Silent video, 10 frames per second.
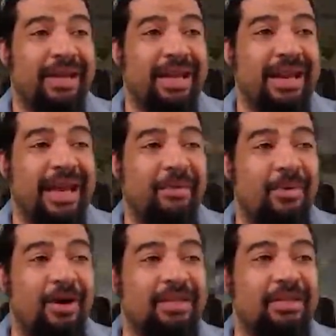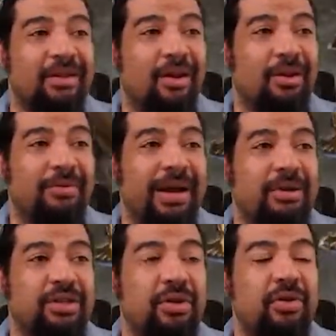Again, A1's all
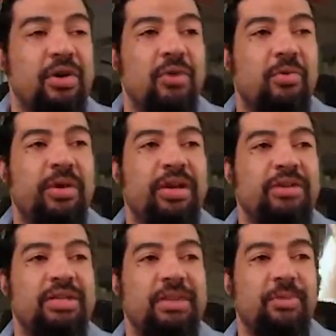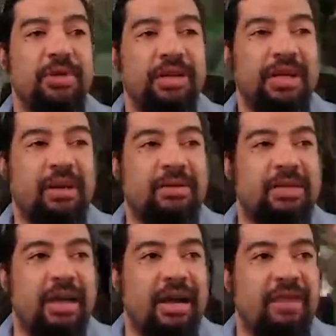around. So we're going to use him. We should get a
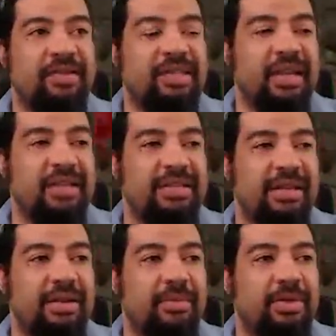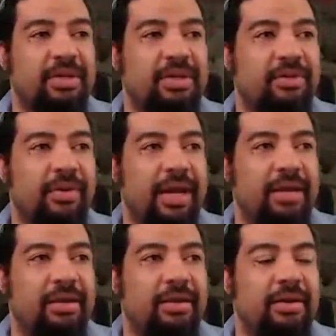ton of stuns out here, which is great.